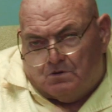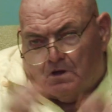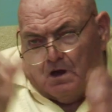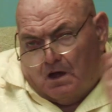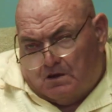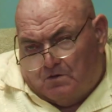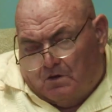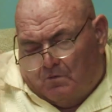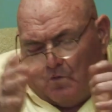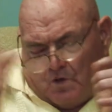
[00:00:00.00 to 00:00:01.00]
God
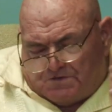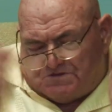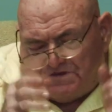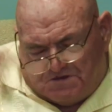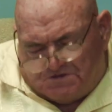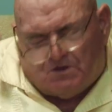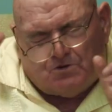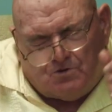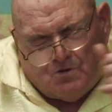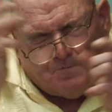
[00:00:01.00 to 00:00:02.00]
wants us to
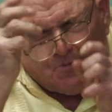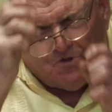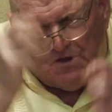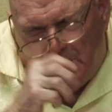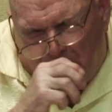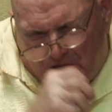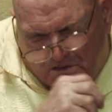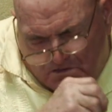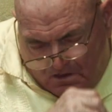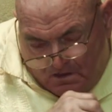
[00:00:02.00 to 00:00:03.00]

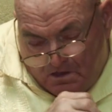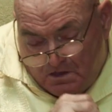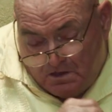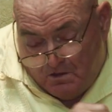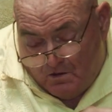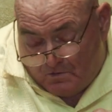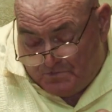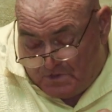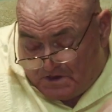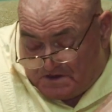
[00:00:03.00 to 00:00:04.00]
comprehend
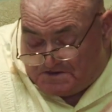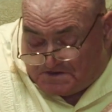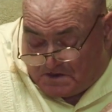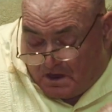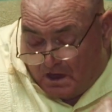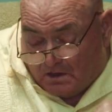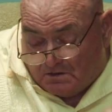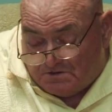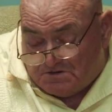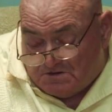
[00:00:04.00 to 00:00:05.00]
these
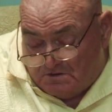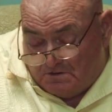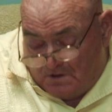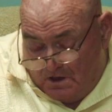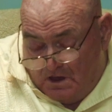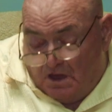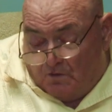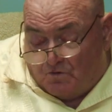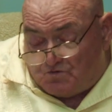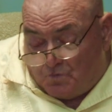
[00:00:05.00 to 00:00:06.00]
things.
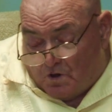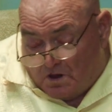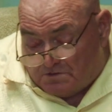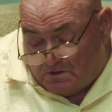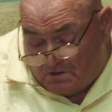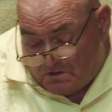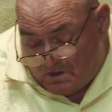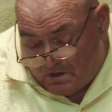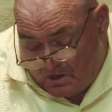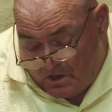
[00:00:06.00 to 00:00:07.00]
He was wanting
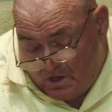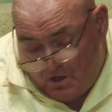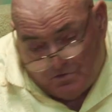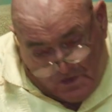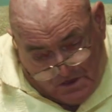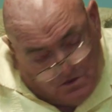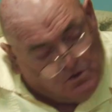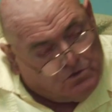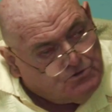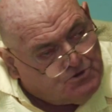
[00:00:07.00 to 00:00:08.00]
the
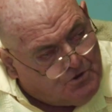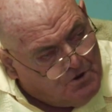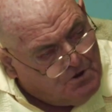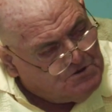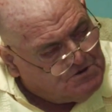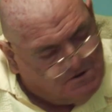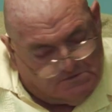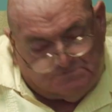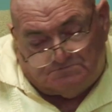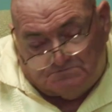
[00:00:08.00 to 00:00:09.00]
church
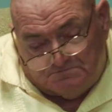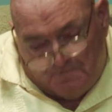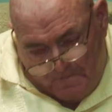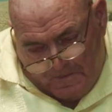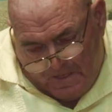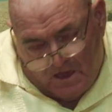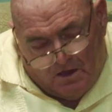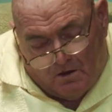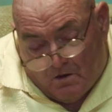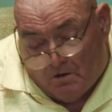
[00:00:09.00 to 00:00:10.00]

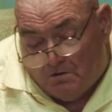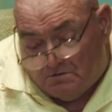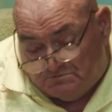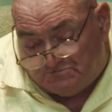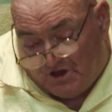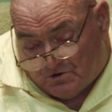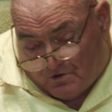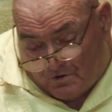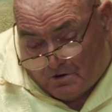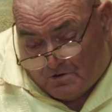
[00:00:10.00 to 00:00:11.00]
here
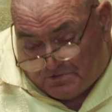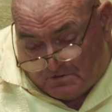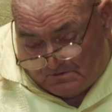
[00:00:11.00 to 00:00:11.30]
at Corinth